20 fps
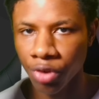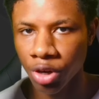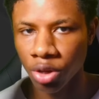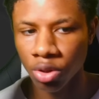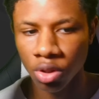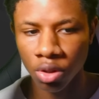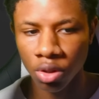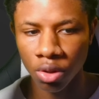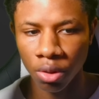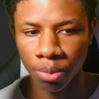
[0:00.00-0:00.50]

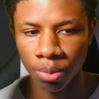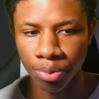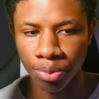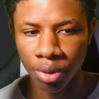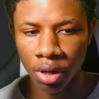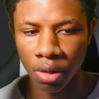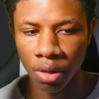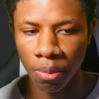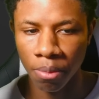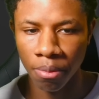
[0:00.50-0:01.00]
to put
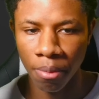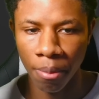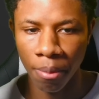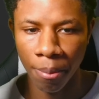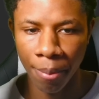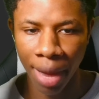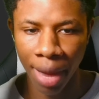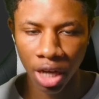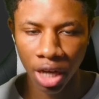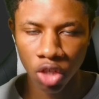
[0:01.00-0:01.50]

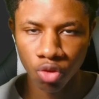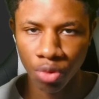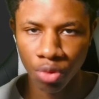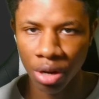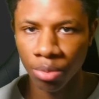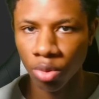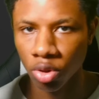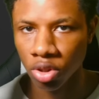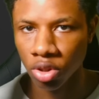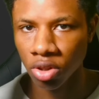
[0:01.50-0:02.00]
max rainbow
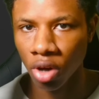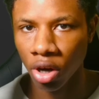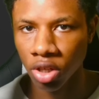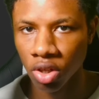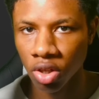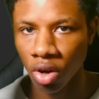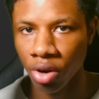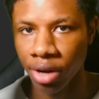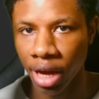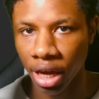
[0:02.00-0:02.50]
stars
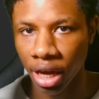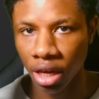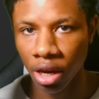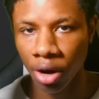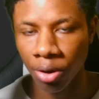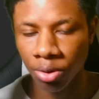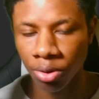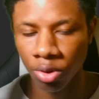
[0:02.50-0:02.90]
on that character.